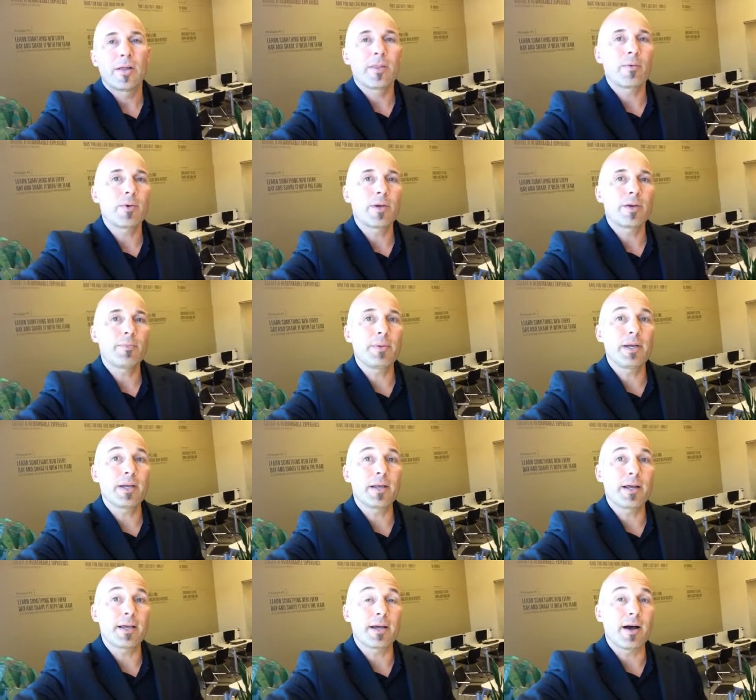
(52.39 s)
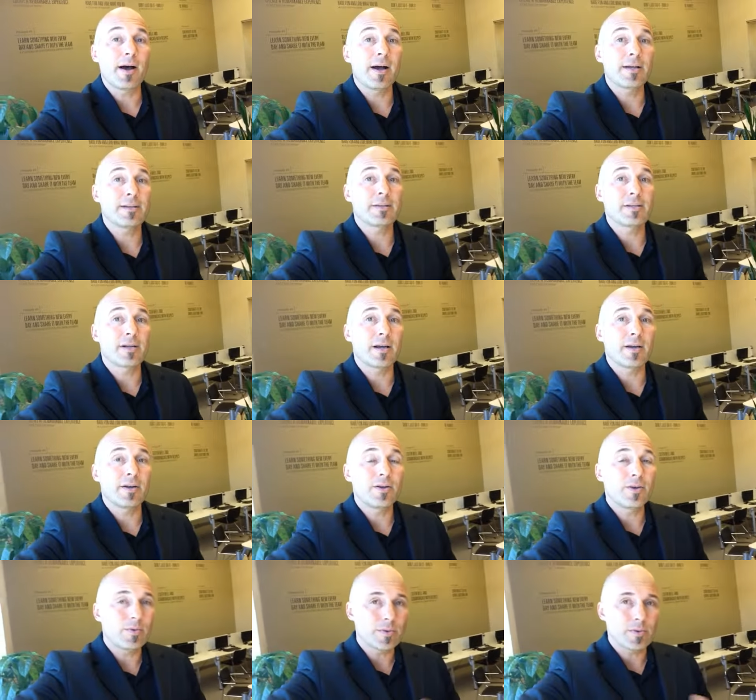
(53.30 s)
then we can be like
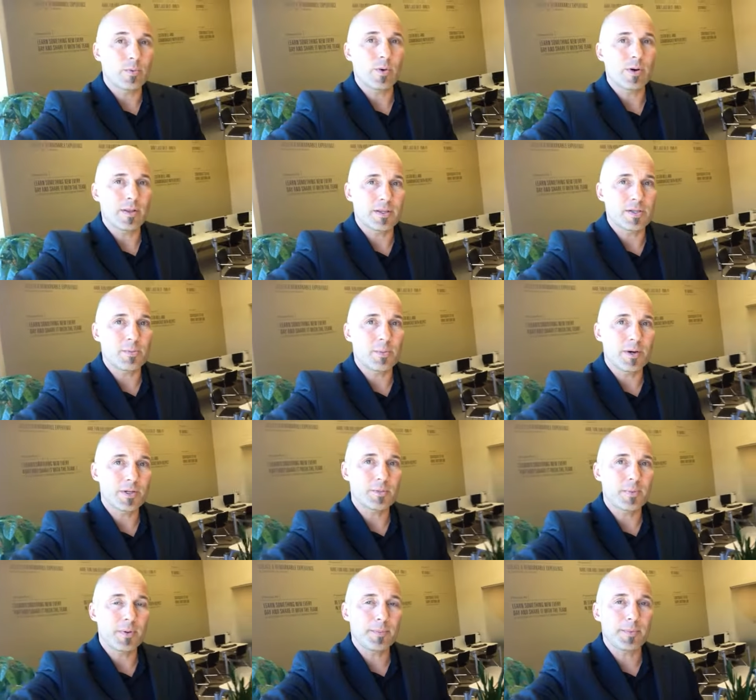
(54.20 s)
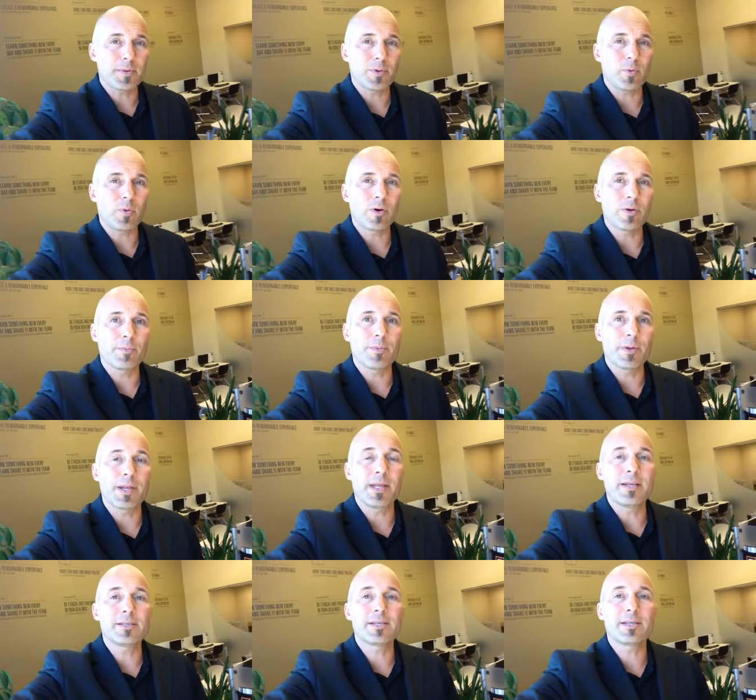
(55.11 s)
Einstein, who was one of the smartest people in the world, but
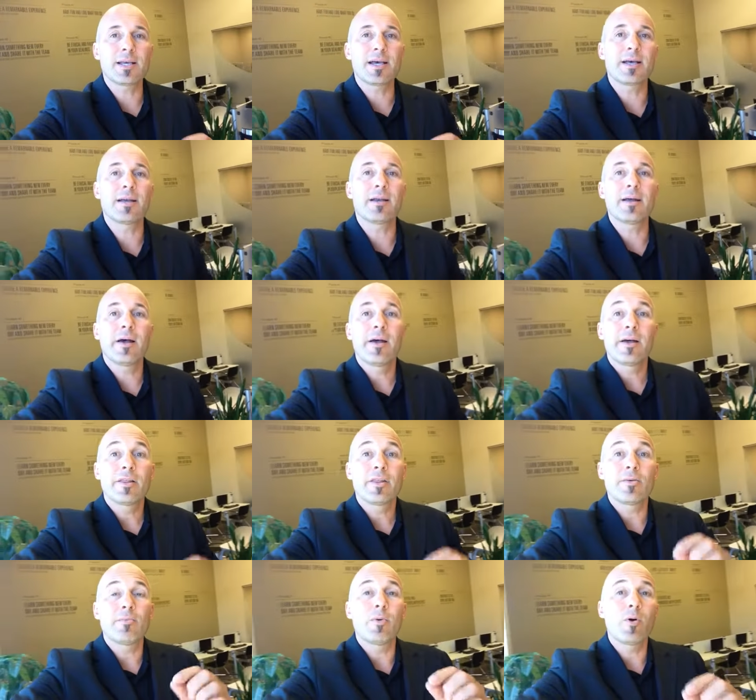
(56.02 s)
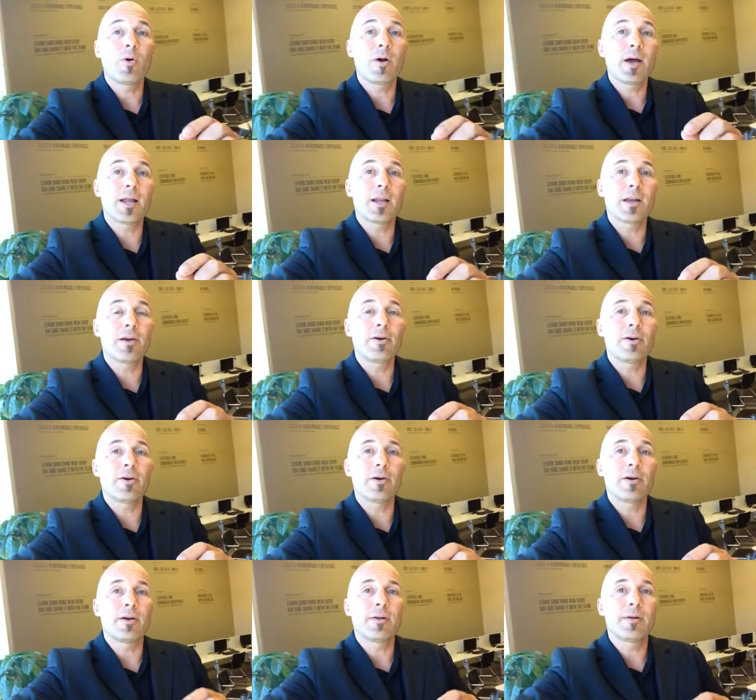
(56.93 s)
he said, The more I
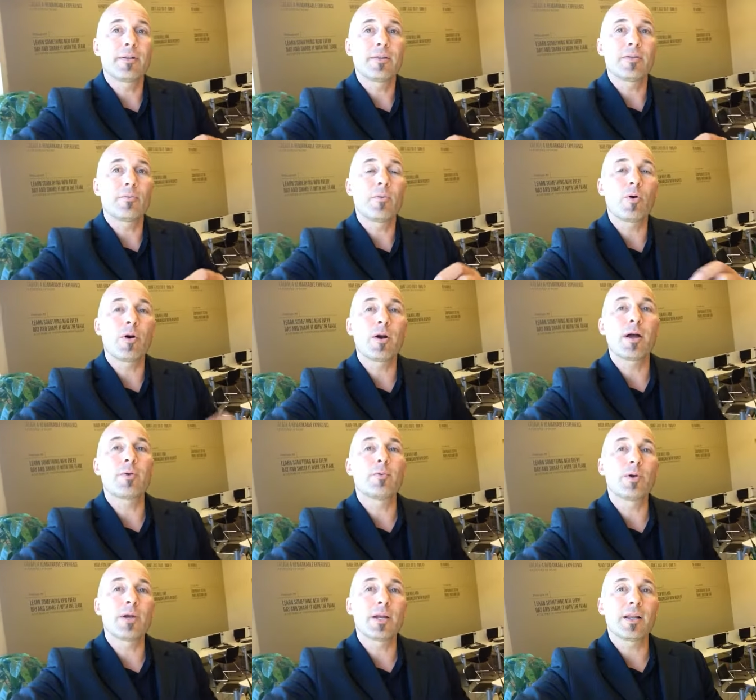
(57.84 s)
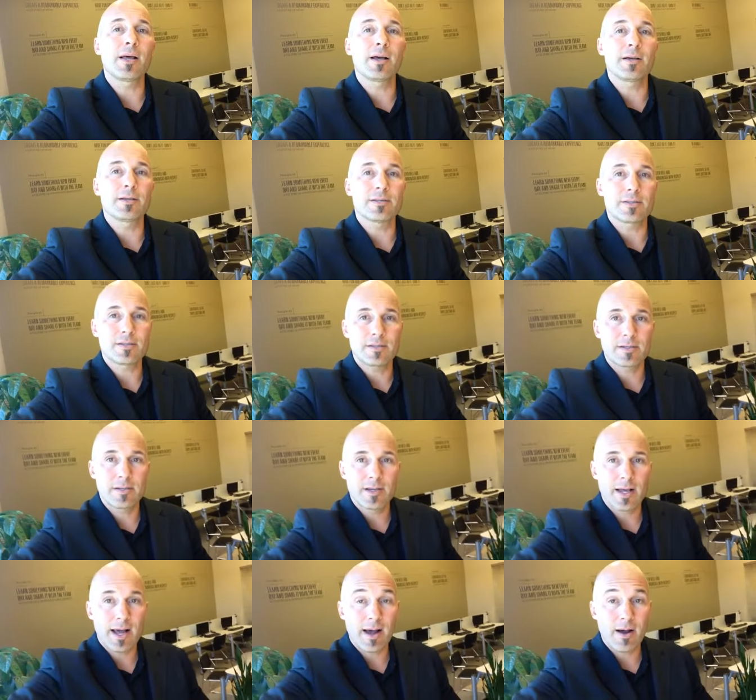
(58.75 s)
learn, the more I realize
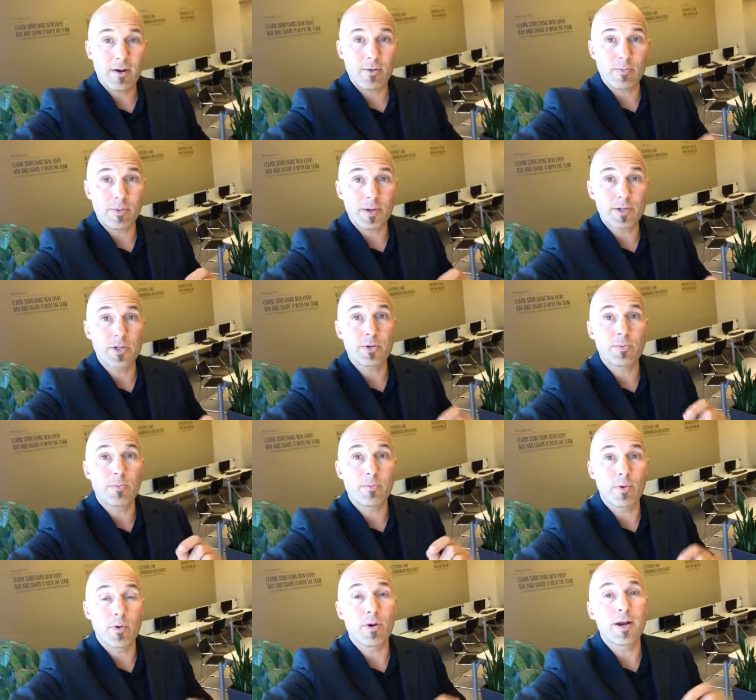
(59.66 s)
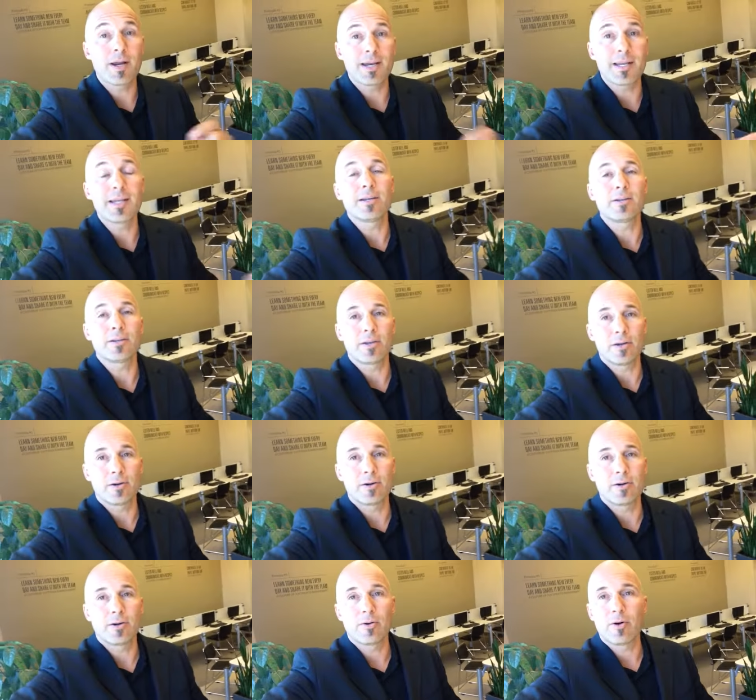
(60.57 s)
how much more I need to
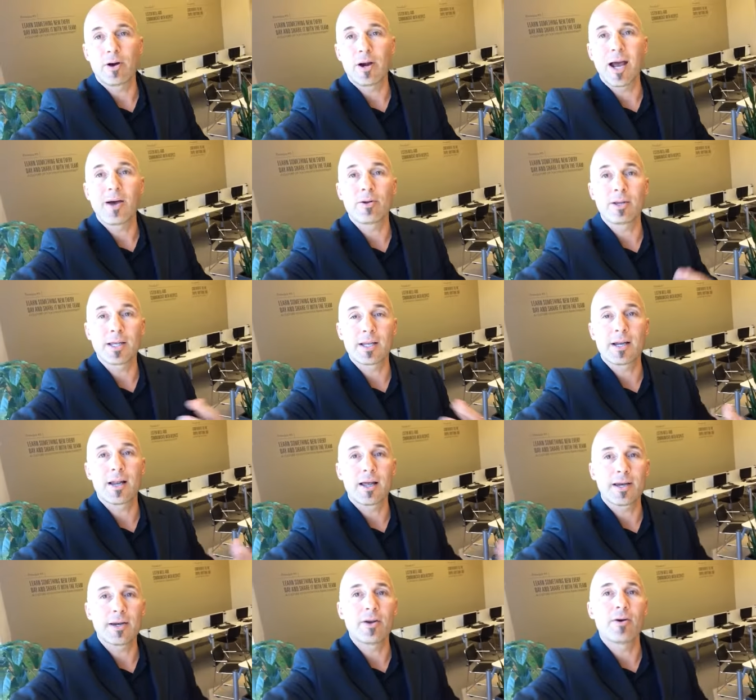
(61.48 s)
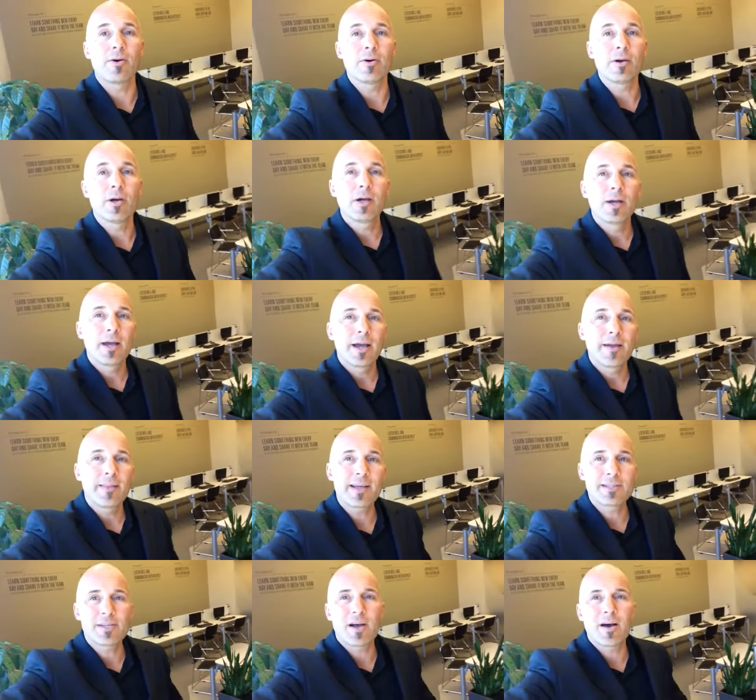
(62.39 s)
learn or how little I know. And
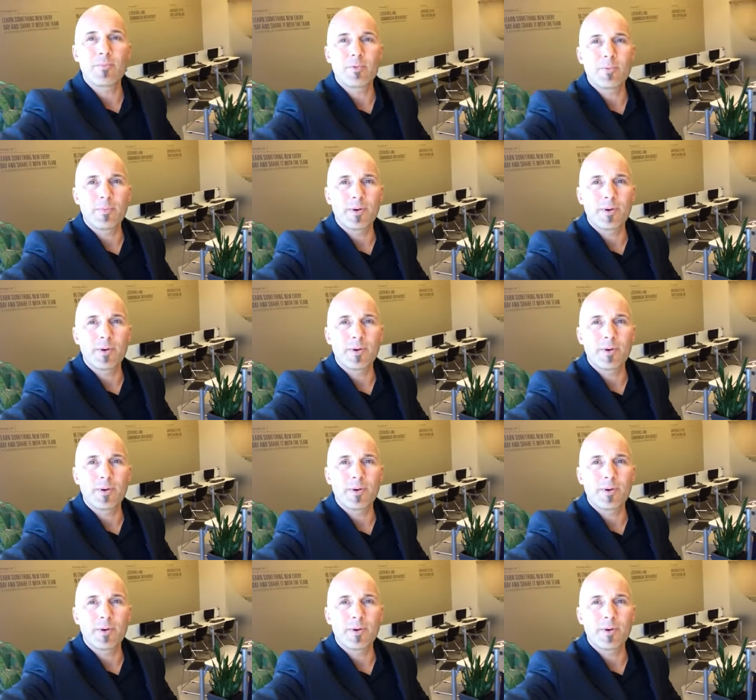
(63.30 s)
that's a humble